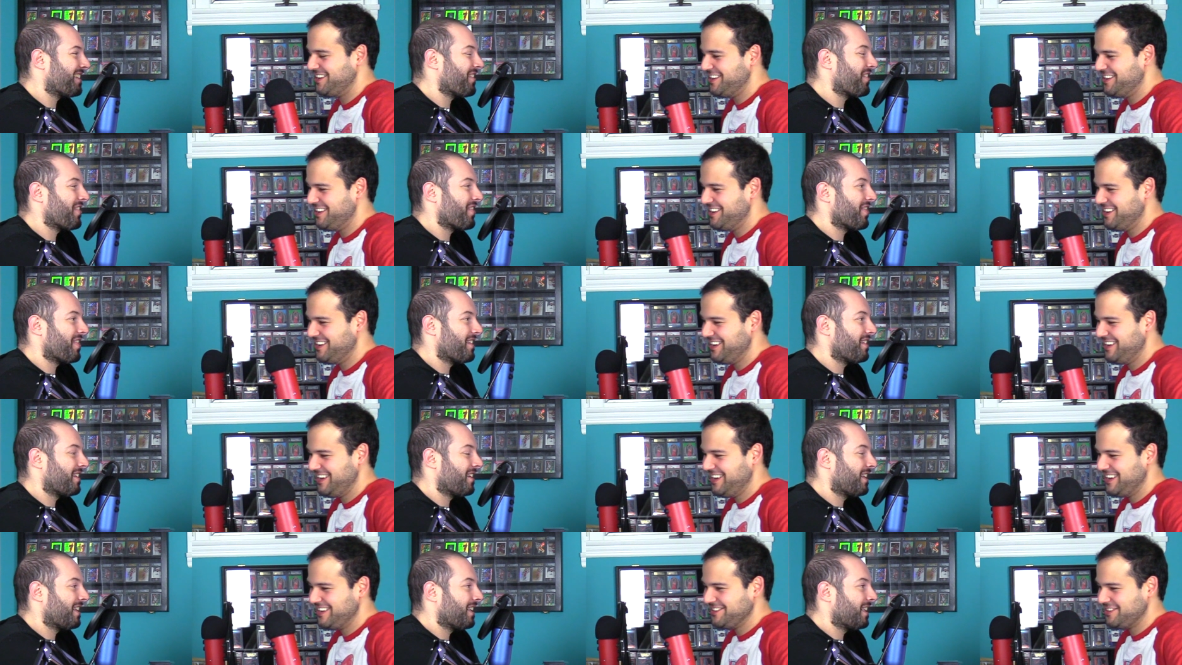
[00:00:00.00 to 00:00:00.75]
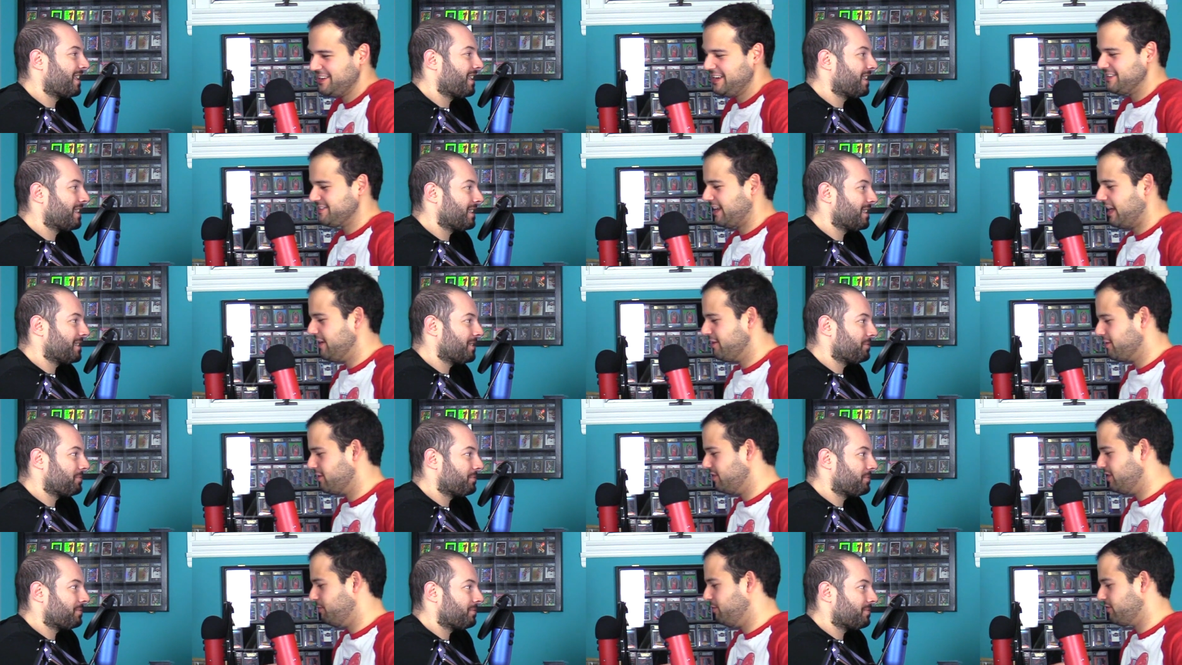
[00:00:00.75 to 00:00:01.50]
Speaker 1: Uh, so yes, yeah, so I
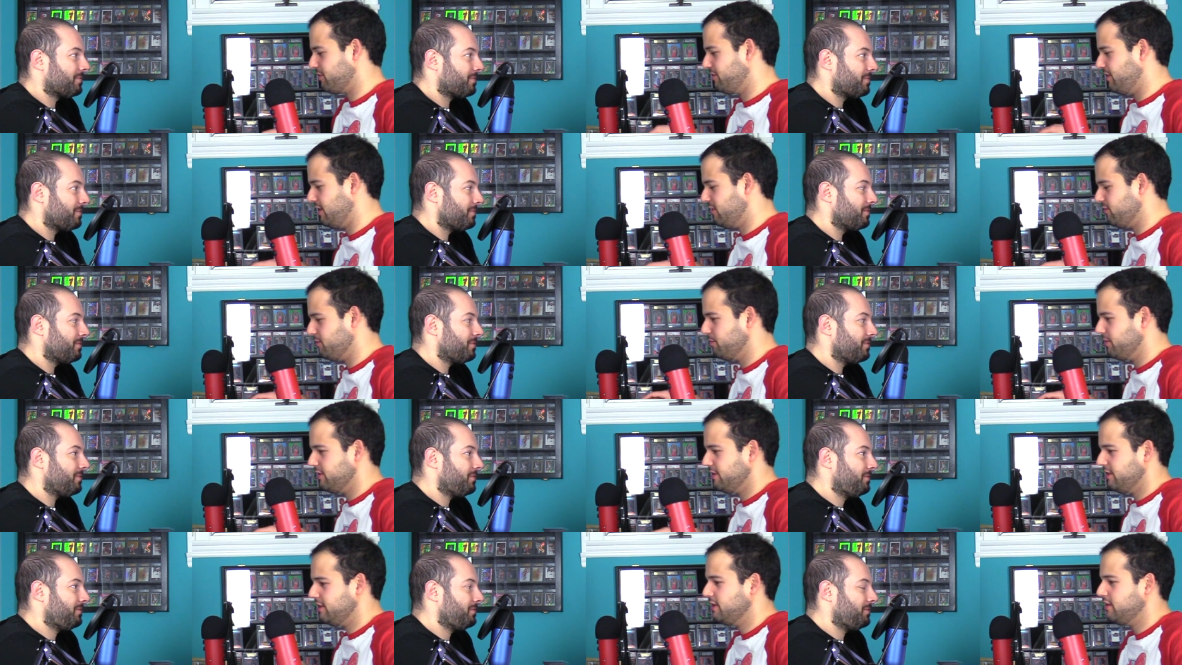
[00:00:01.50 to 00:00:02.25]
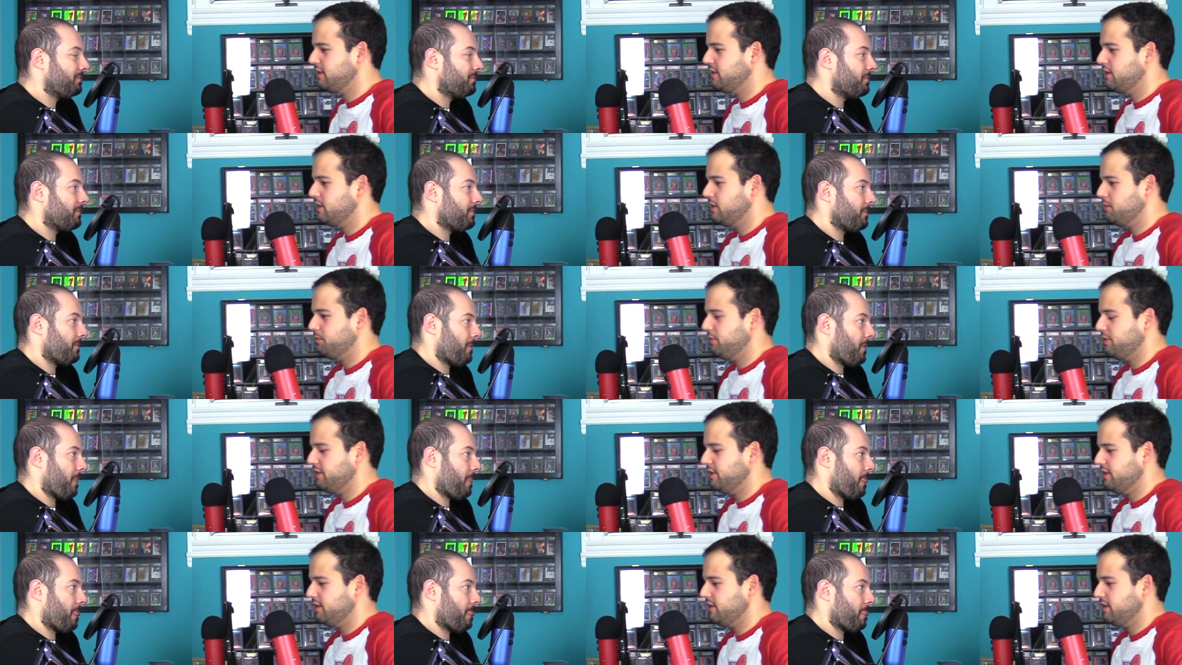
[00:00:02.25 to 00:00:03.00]
heard them interchangeably,
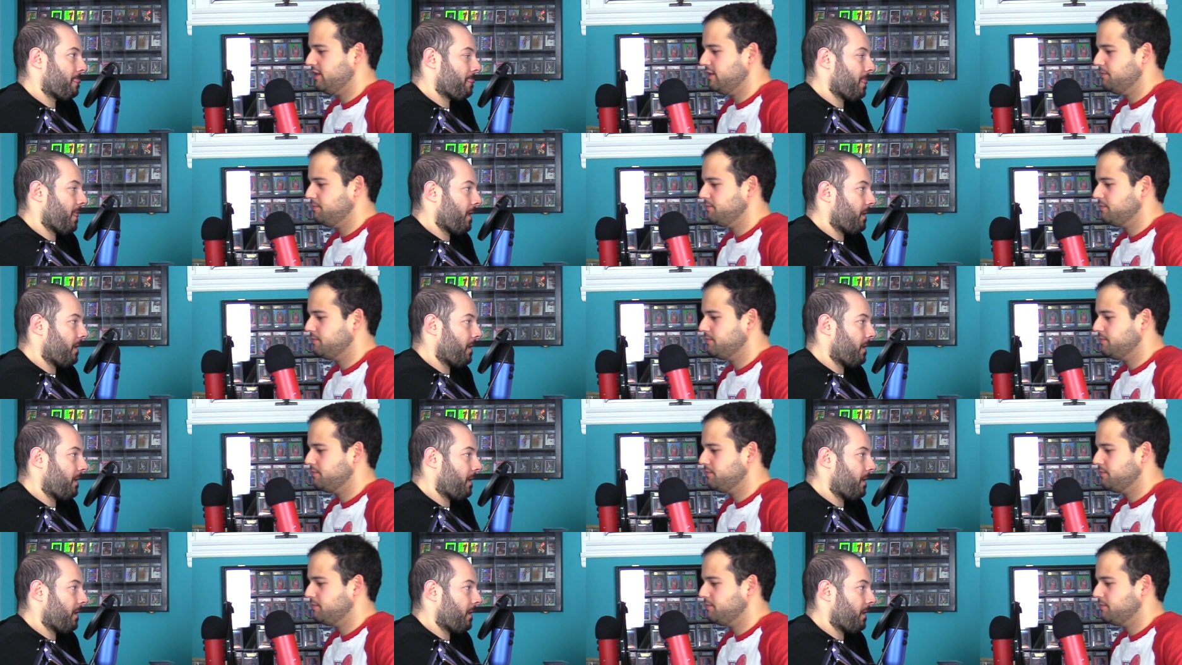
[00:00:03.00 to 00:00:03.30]
but uh,